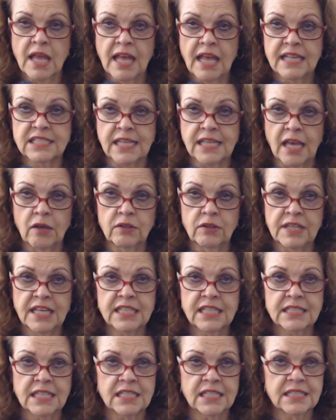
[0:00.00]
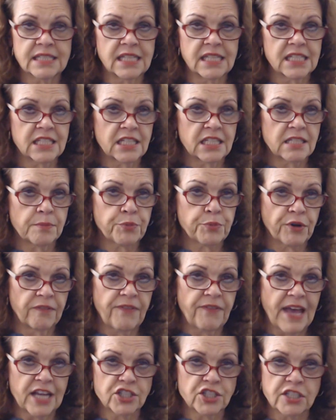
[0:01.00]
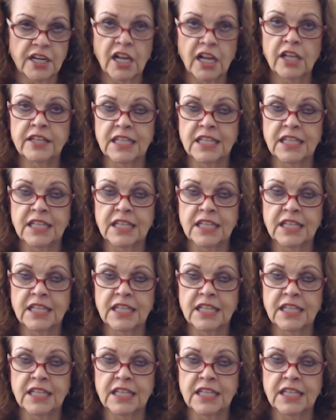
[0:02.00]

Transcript: So this is this is a professional.